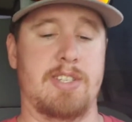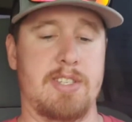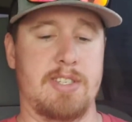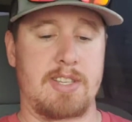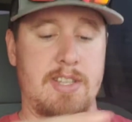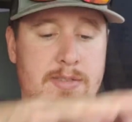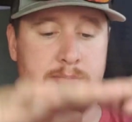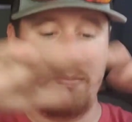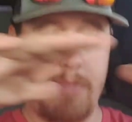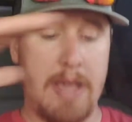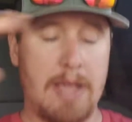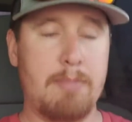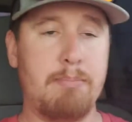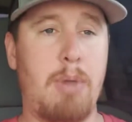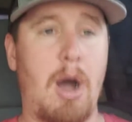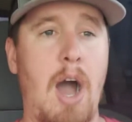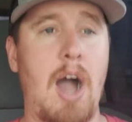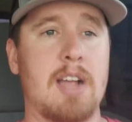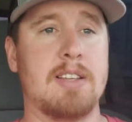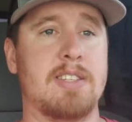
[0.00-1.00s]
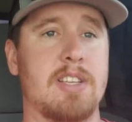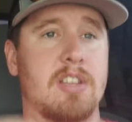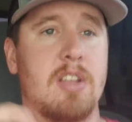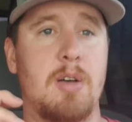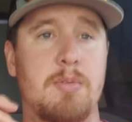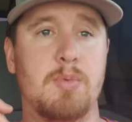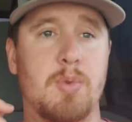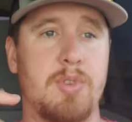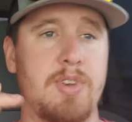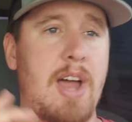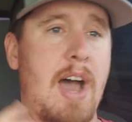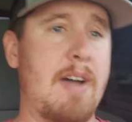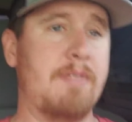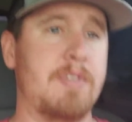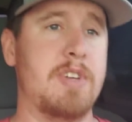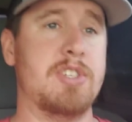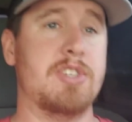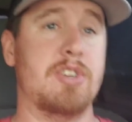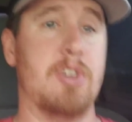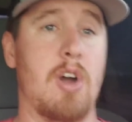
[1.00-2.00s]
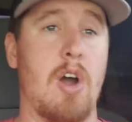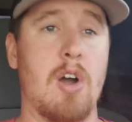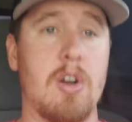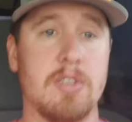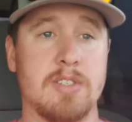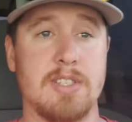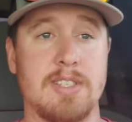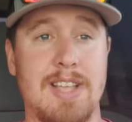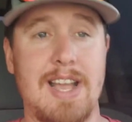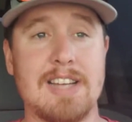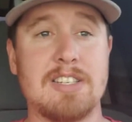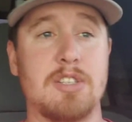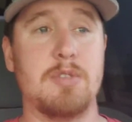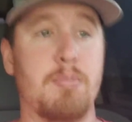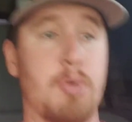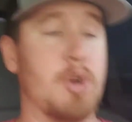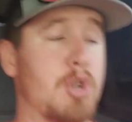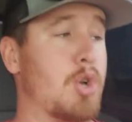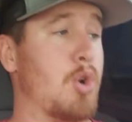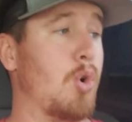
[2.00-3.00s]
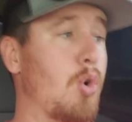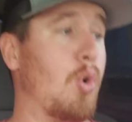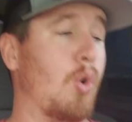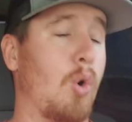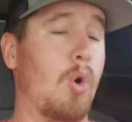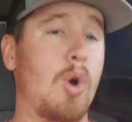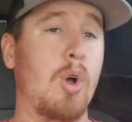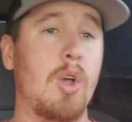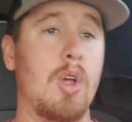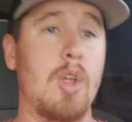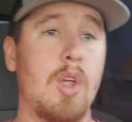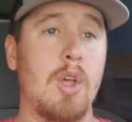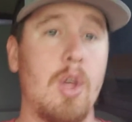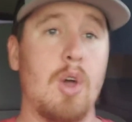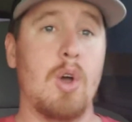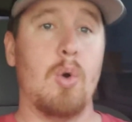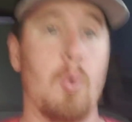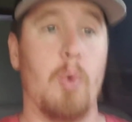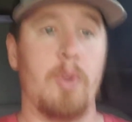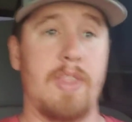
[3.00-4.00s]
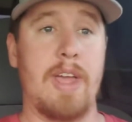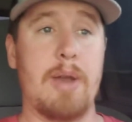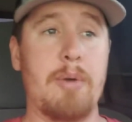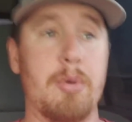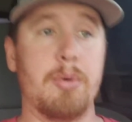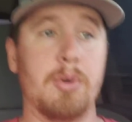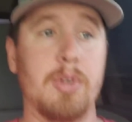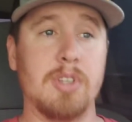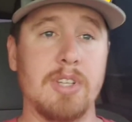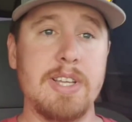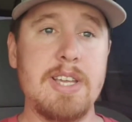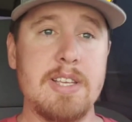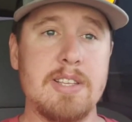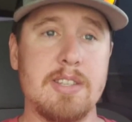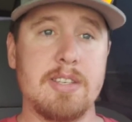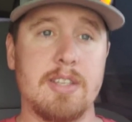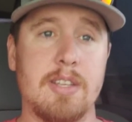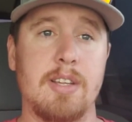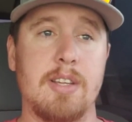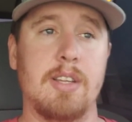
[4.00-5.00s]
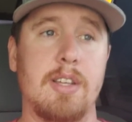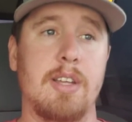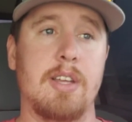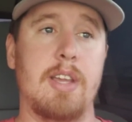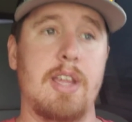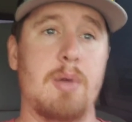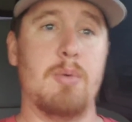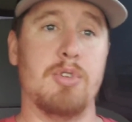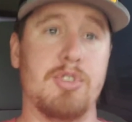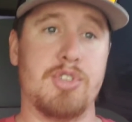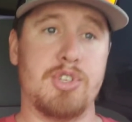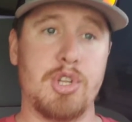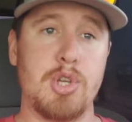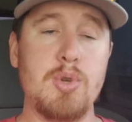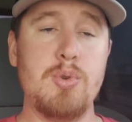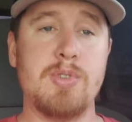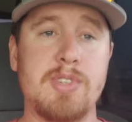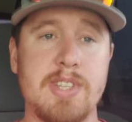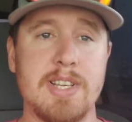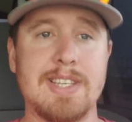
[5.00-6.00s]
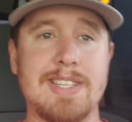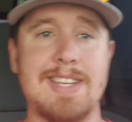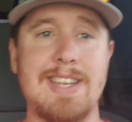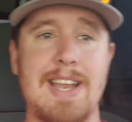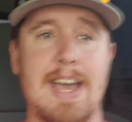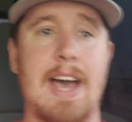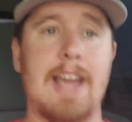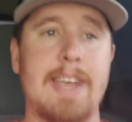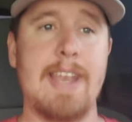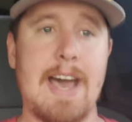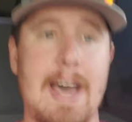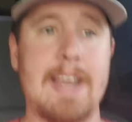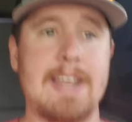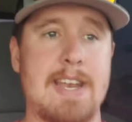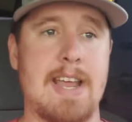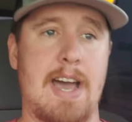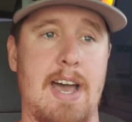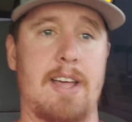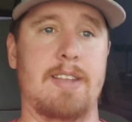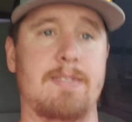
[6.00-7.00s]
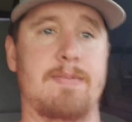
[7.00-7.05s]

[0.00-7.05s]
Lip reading: It's this big box. It comes with night vision goggles. It's actually pretty cool. When they were released, it was $269.99.